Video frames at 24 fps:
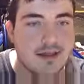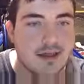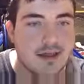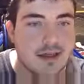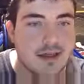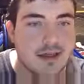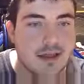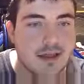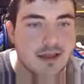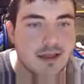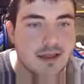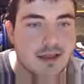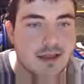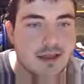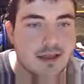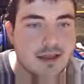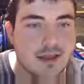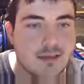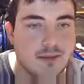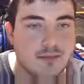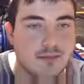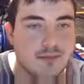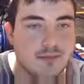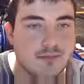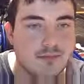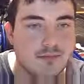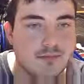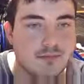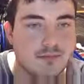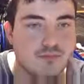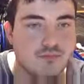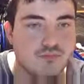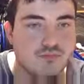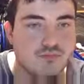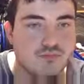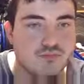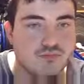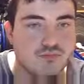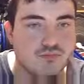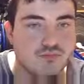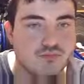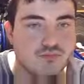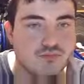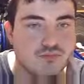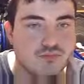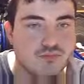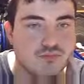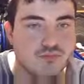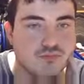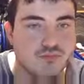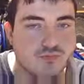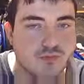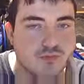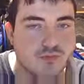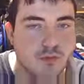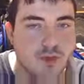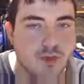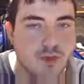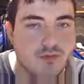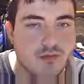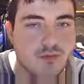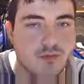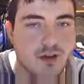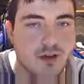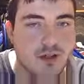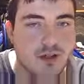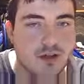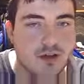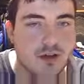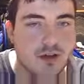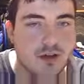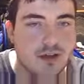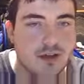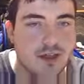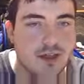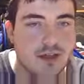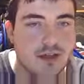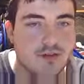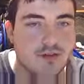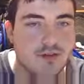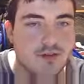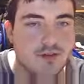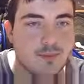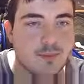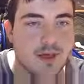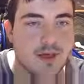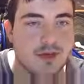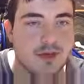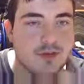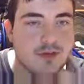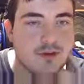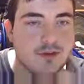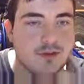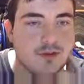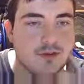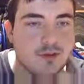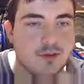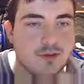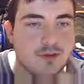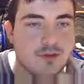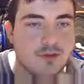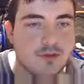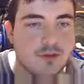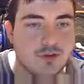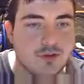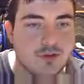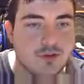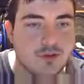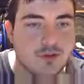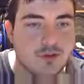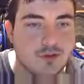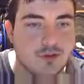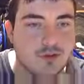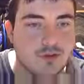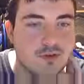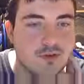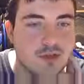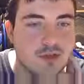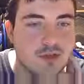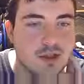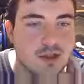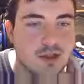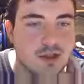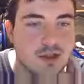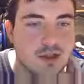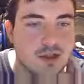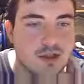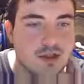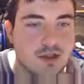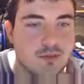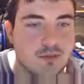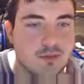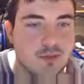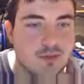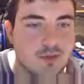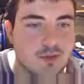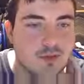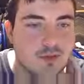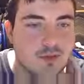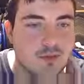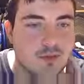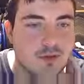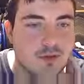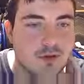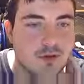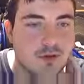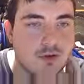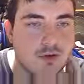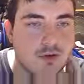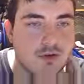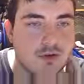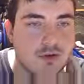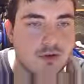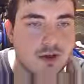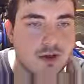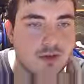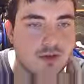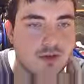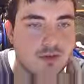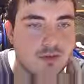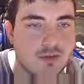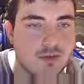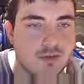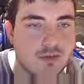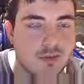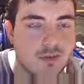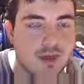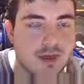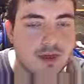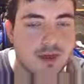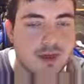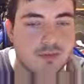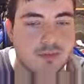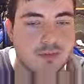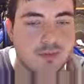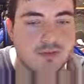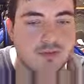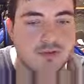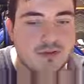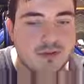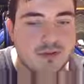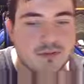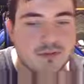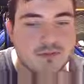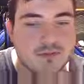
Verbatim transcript: Um, hmm, we haven't really got any inspiring substitutions, but Corey Francis perhaps.